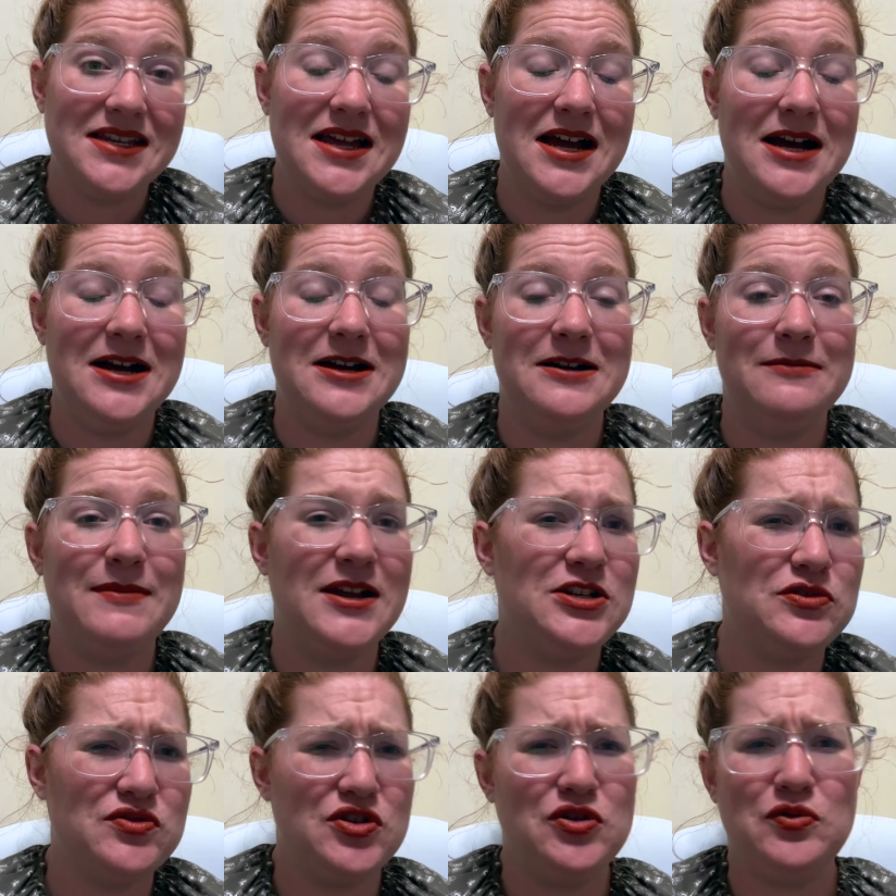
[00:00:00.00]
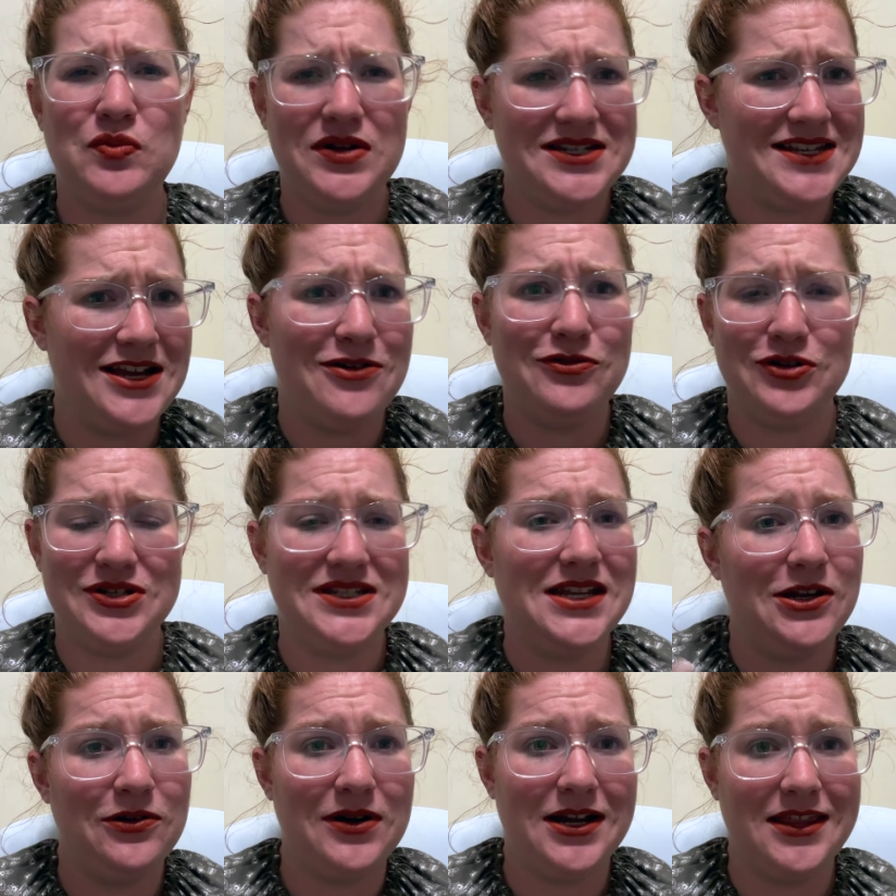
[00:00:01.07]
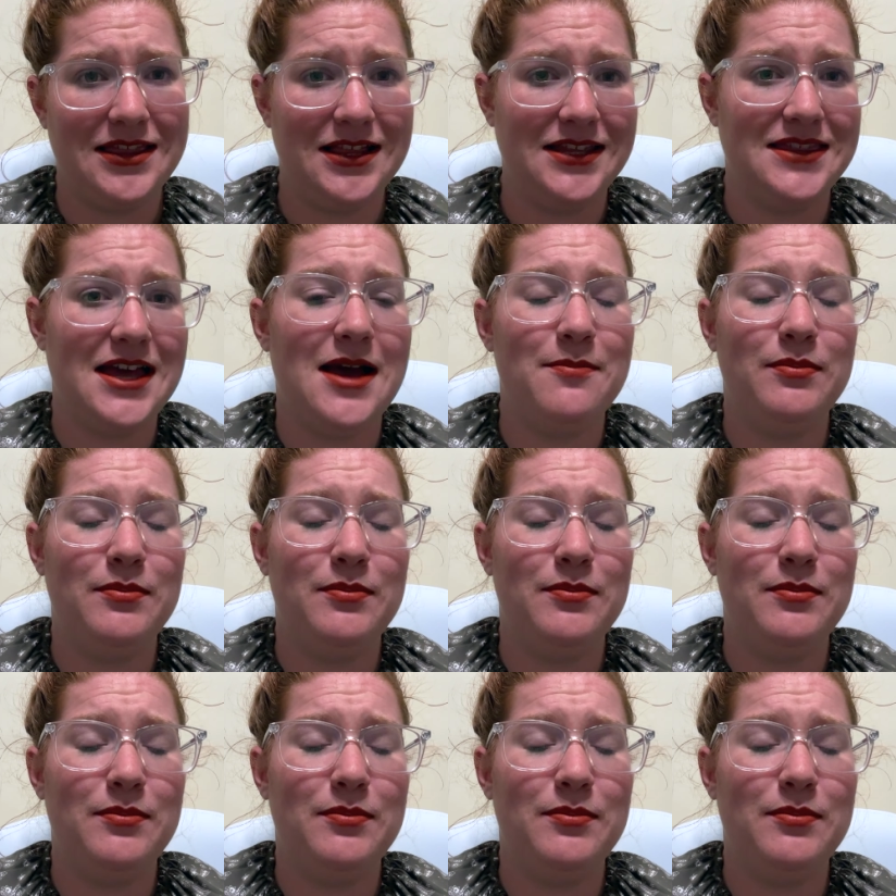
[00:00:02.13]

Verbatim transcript: Um, I don't know what town or state or anything like that,